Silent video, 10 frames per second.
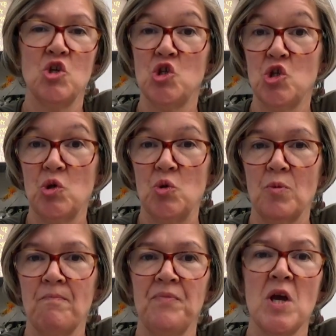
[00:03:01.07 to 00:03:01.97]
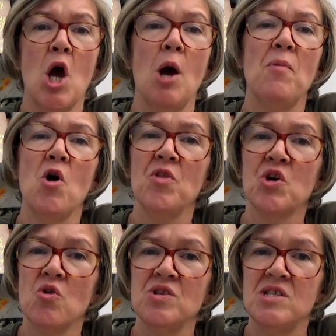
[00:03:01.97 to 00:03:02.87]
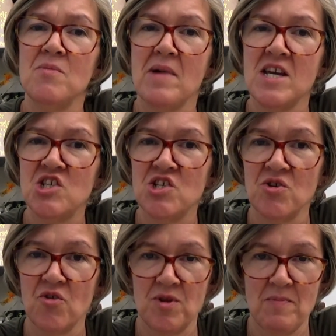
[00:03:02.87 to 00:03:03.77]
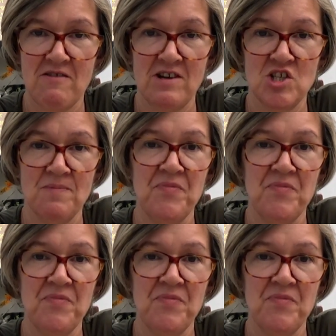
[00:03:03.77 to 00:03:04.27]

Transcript: 2. Upon the consummation of the marriage,